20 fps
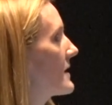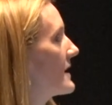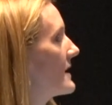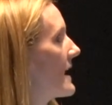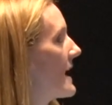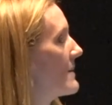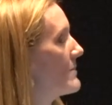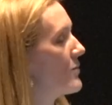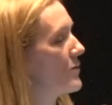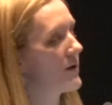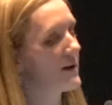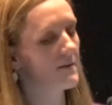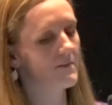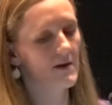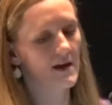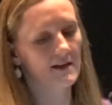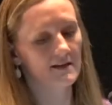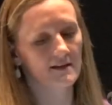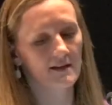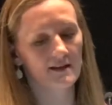on an endpoint
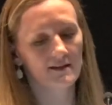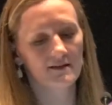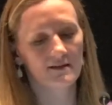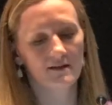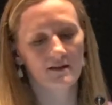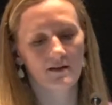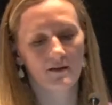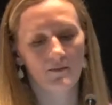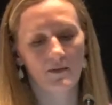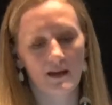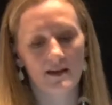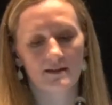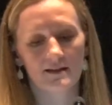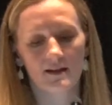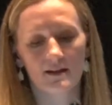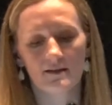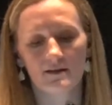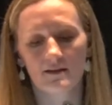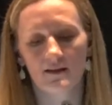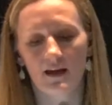
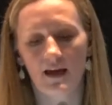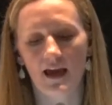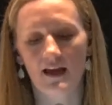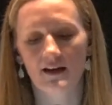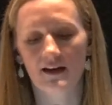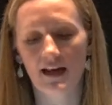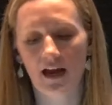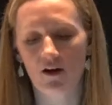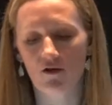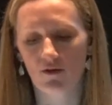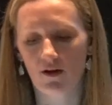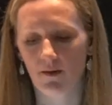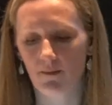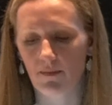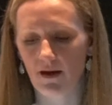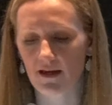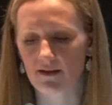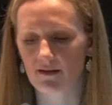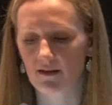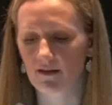basis and an outcome
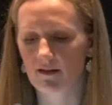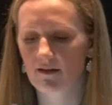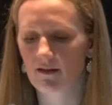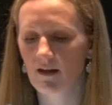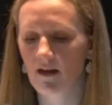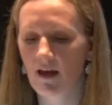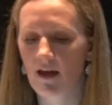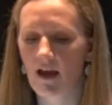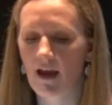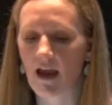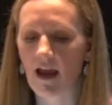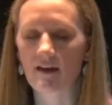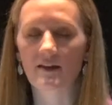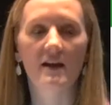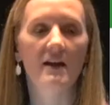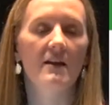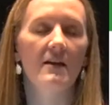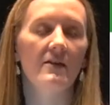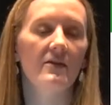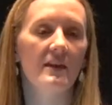basis. And
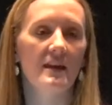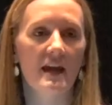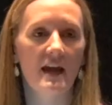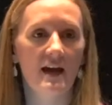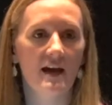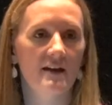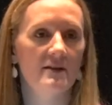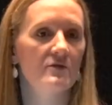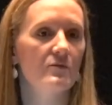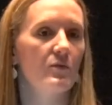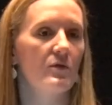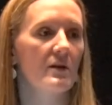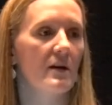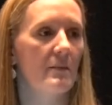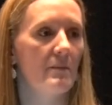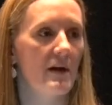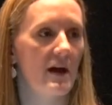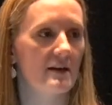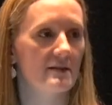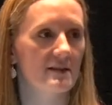then at the end, we'll
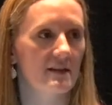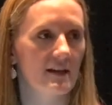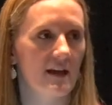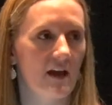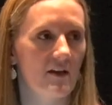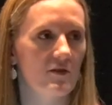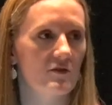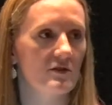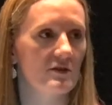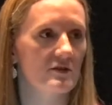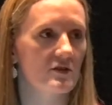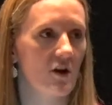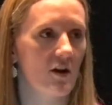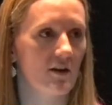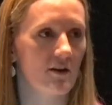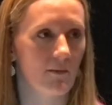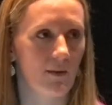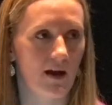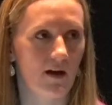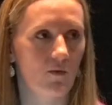come back together to
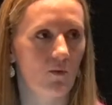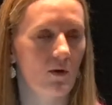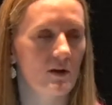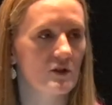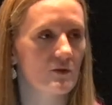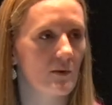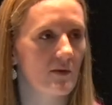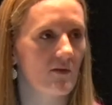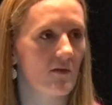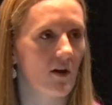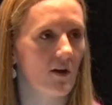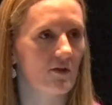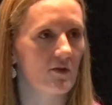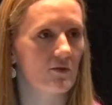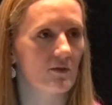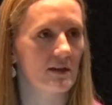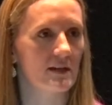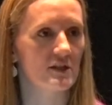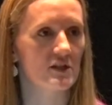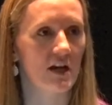talk about, once we've gone
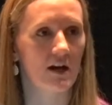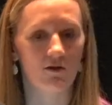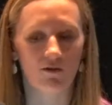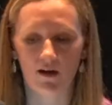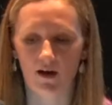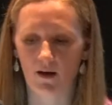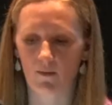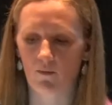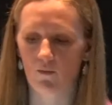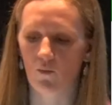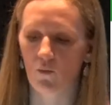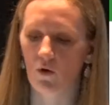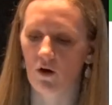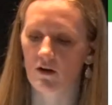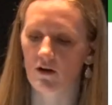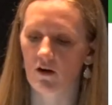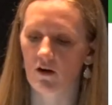through each outcome, what